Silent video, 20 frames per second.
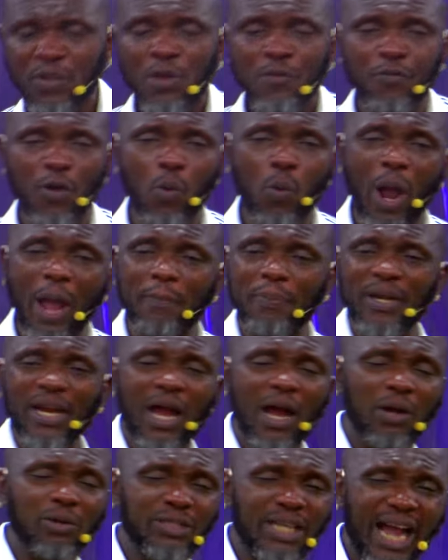for wiping
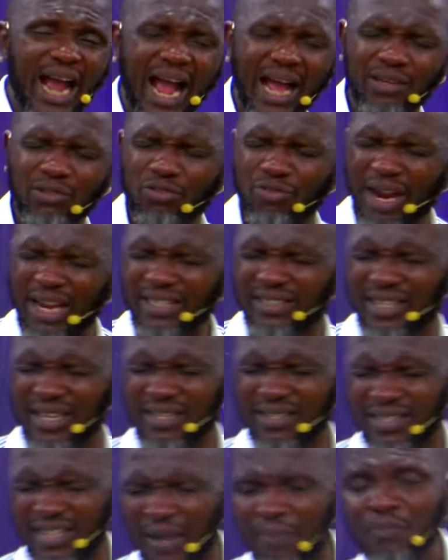out the
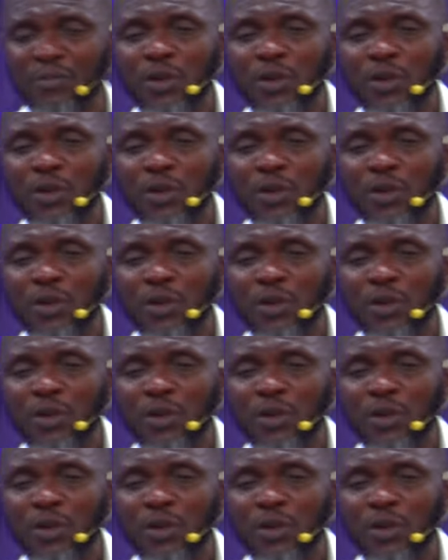handwritings,